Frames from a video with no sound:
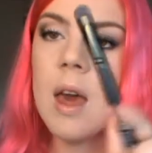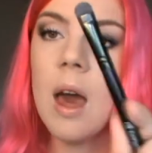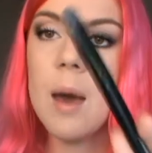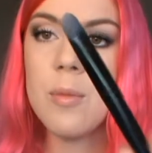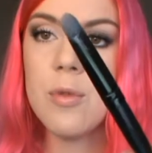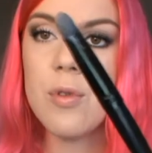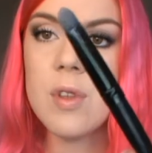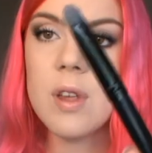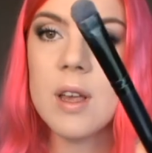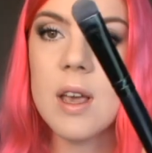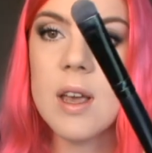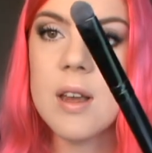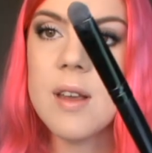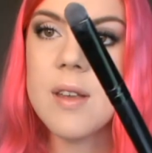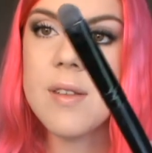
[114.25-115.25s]
I'm using
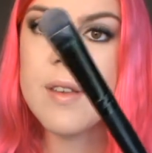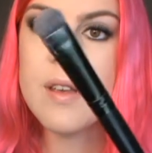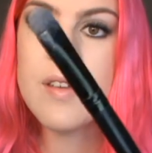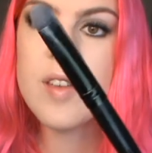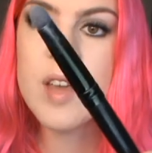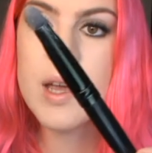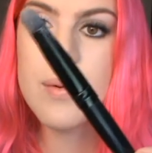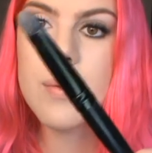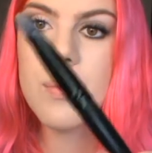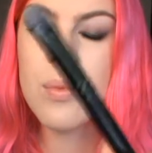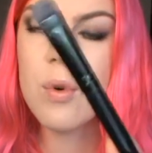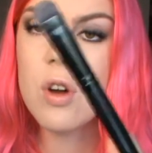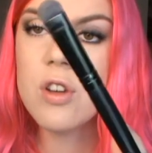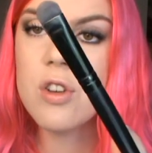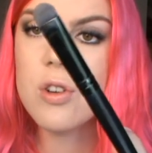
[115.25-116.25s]
a C-shaped
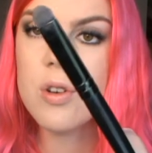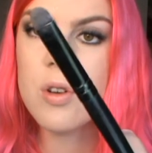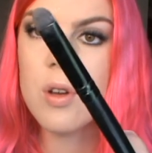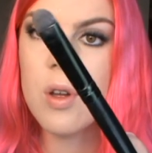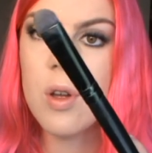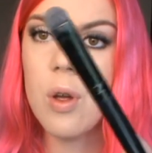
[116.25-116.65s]
brush